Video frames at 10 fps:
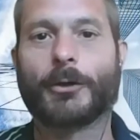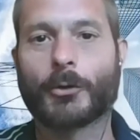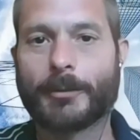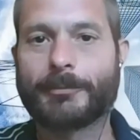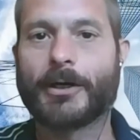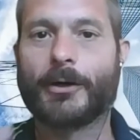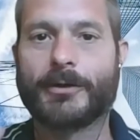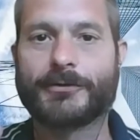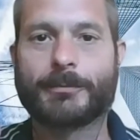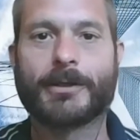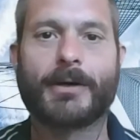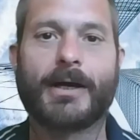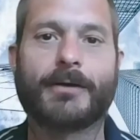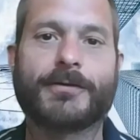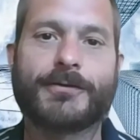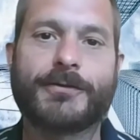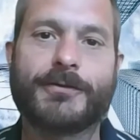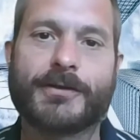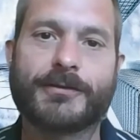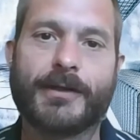Crypto has been around
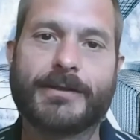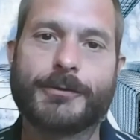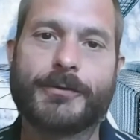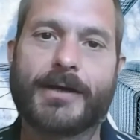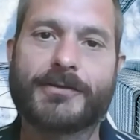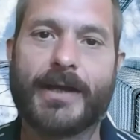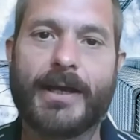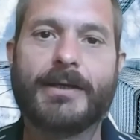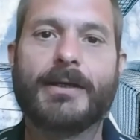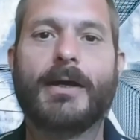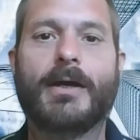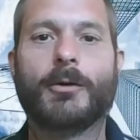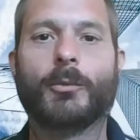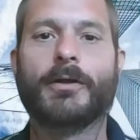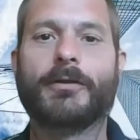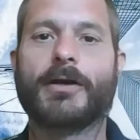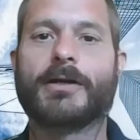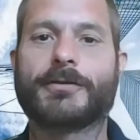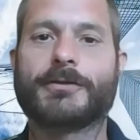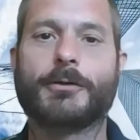since late 2008 with
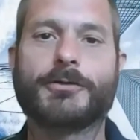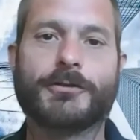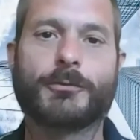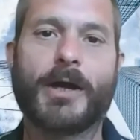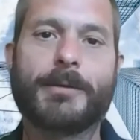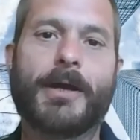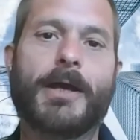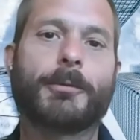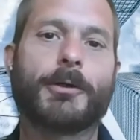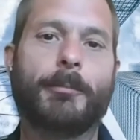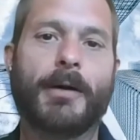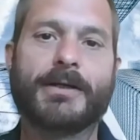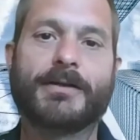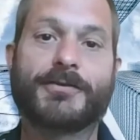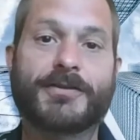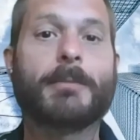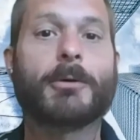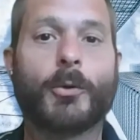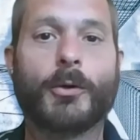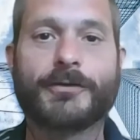Satoshi's white paper, but
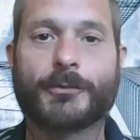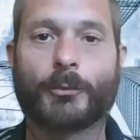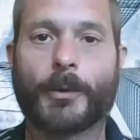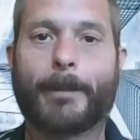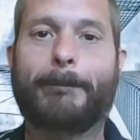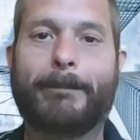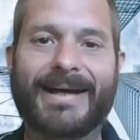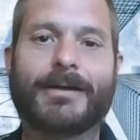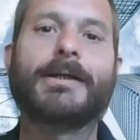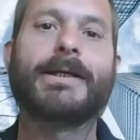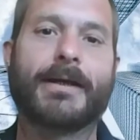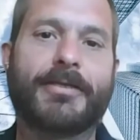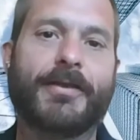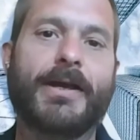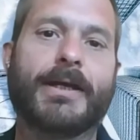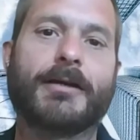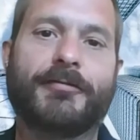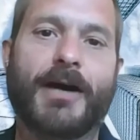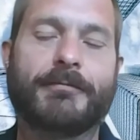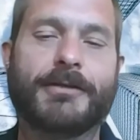stablecoins were barely a thing
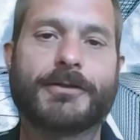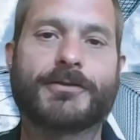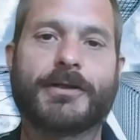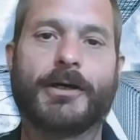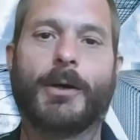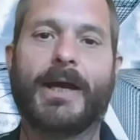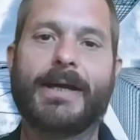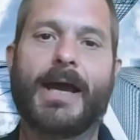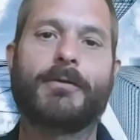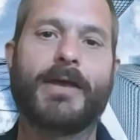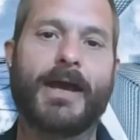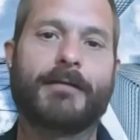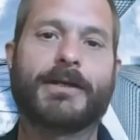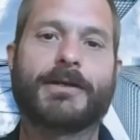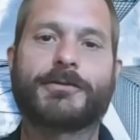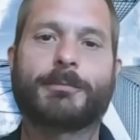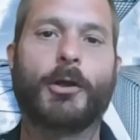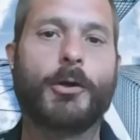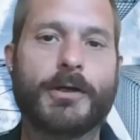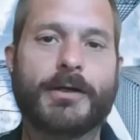5 years ago, and now they have
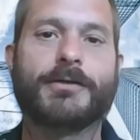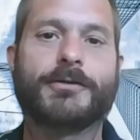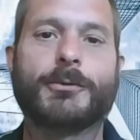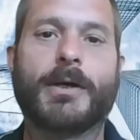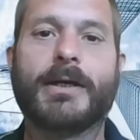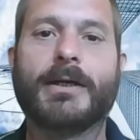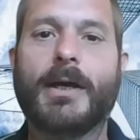exploded into a